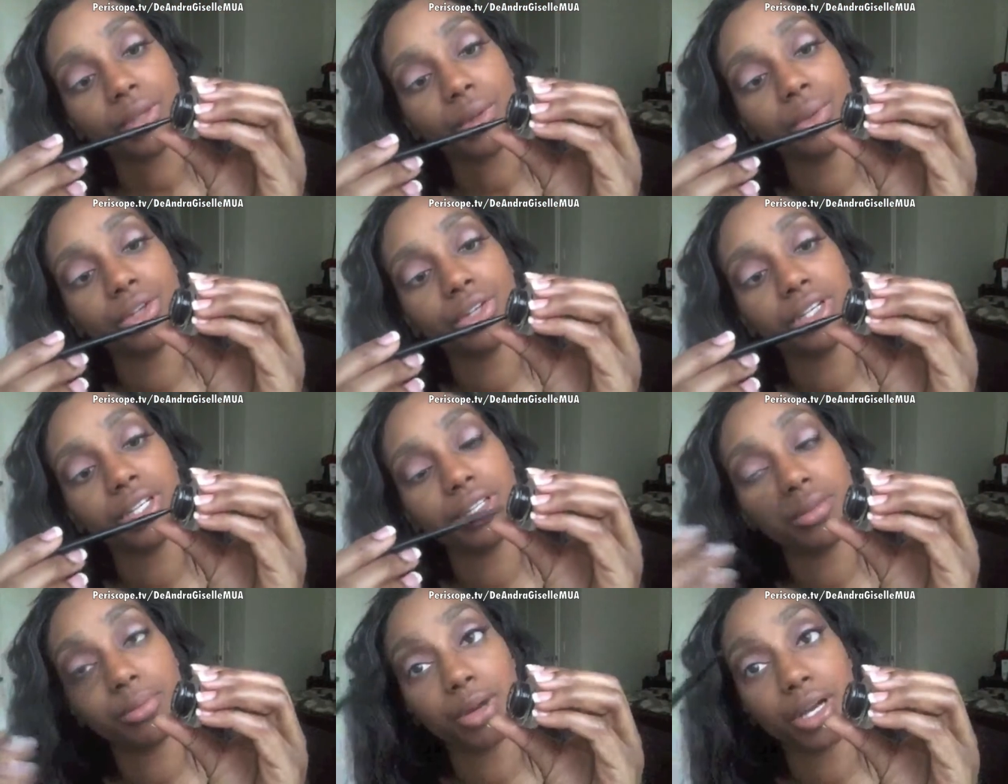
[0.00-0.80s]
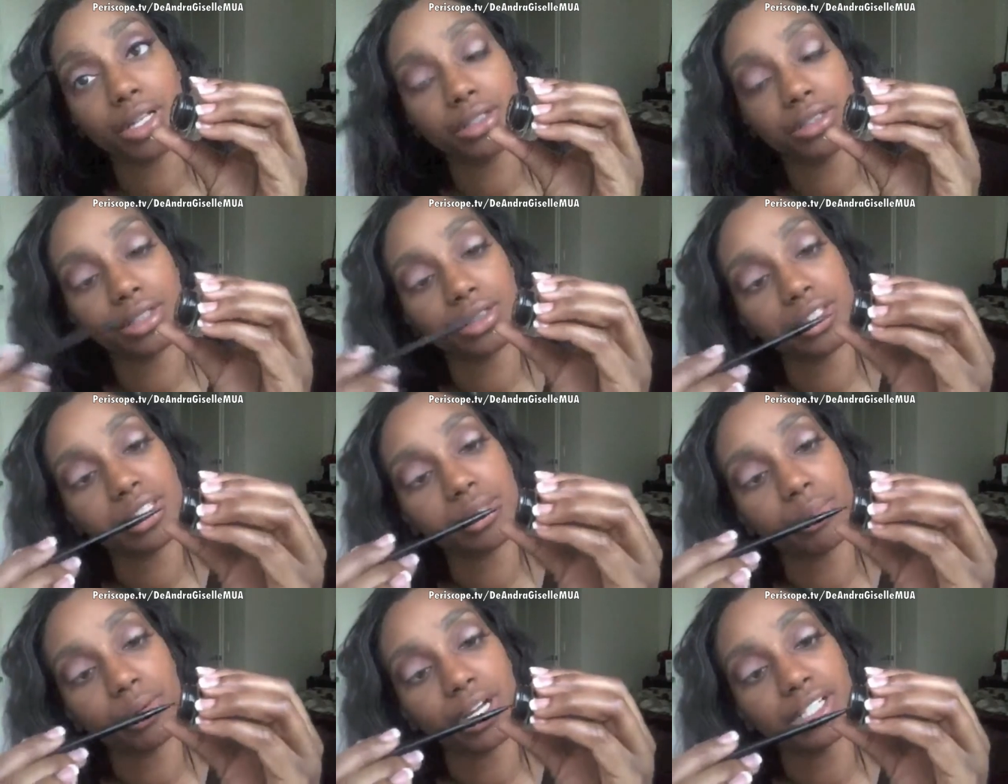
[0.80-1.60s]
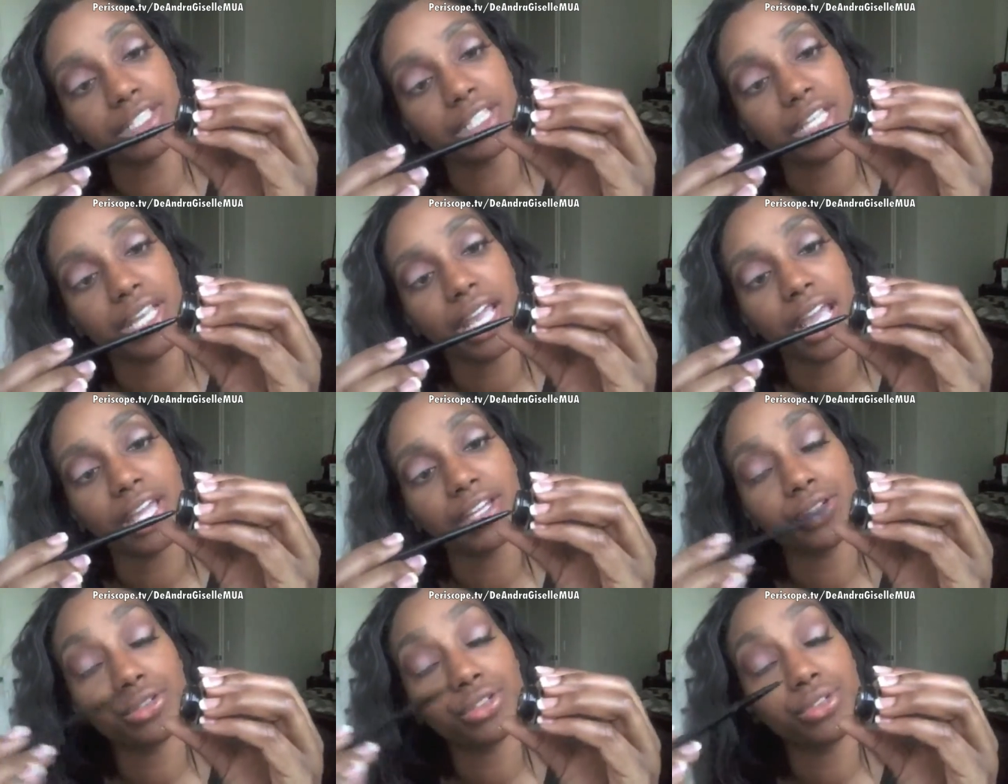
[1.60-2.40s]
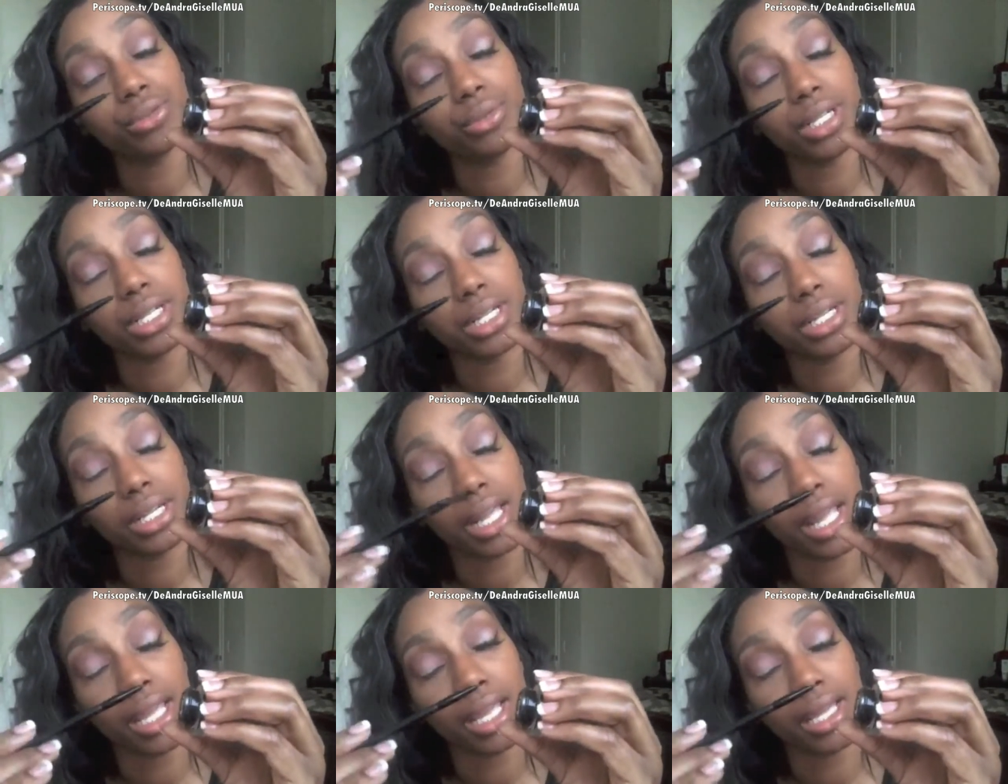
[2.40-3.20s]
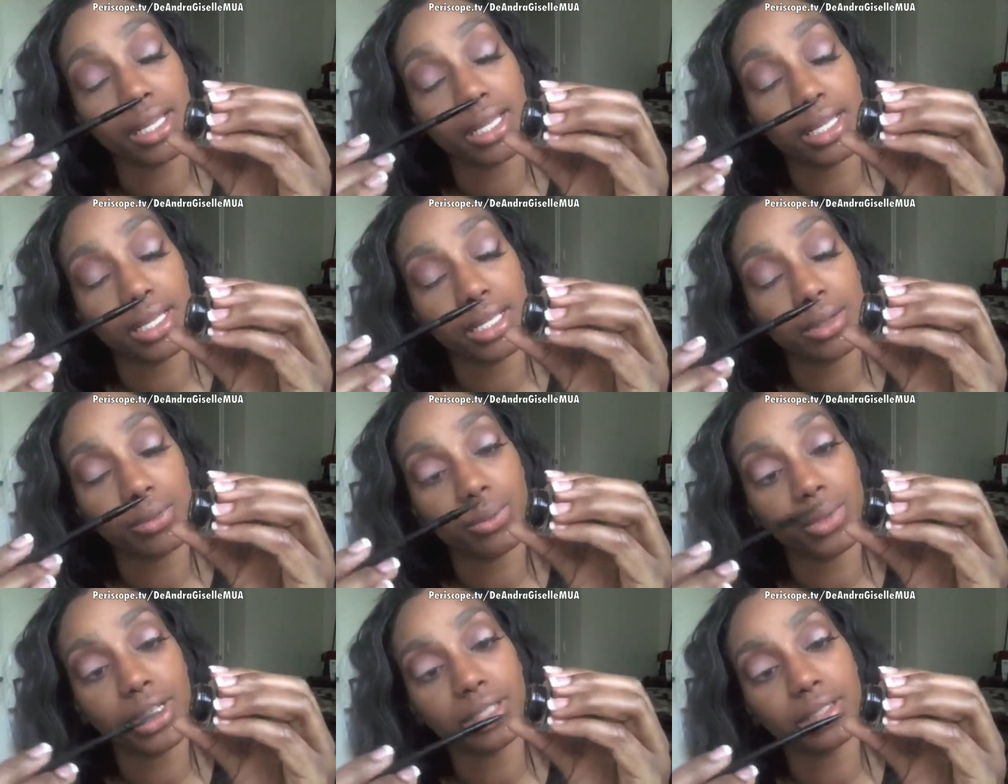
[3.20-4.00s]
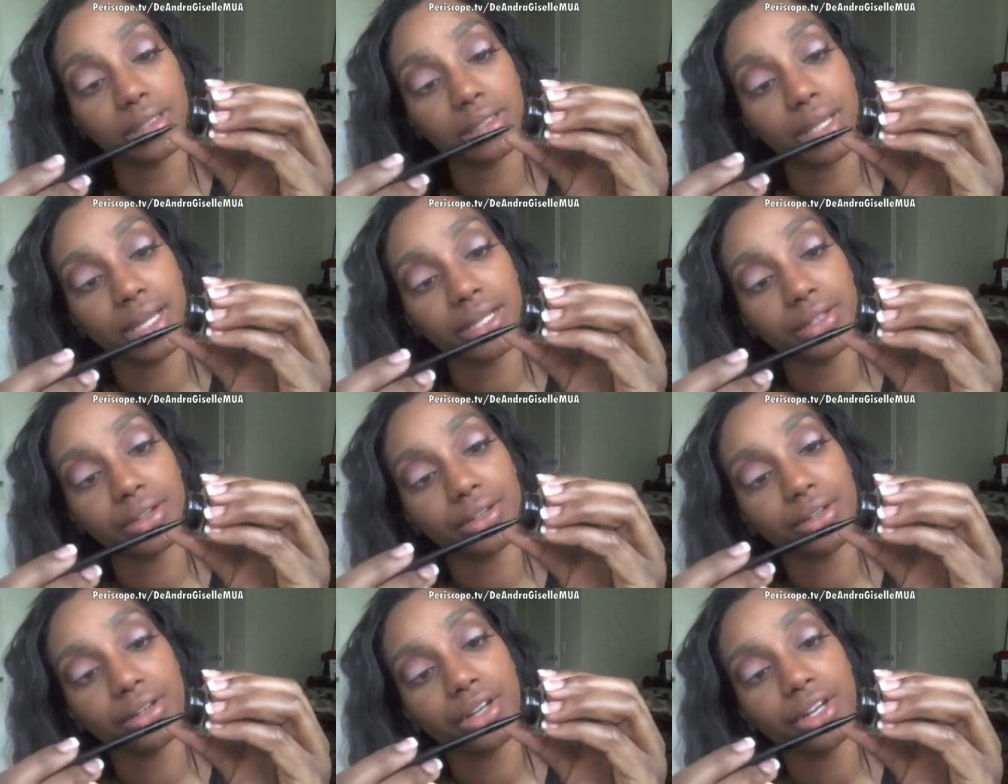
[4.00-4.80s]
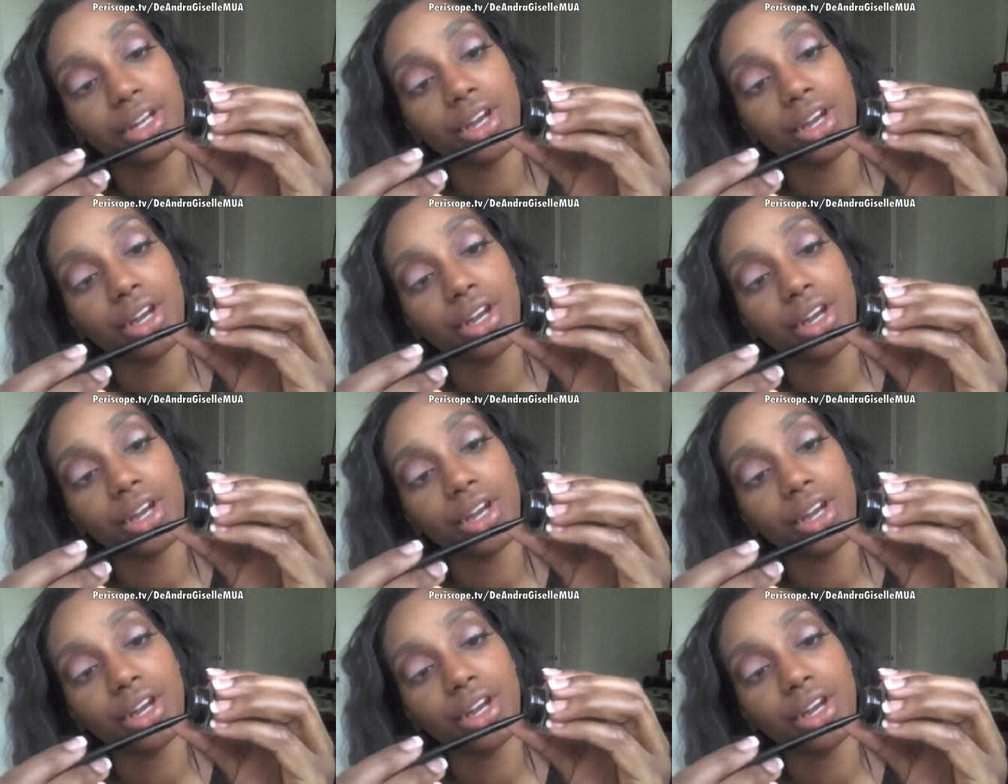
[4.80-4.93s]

when you're getting the product on this brush and you're doing a wing liner,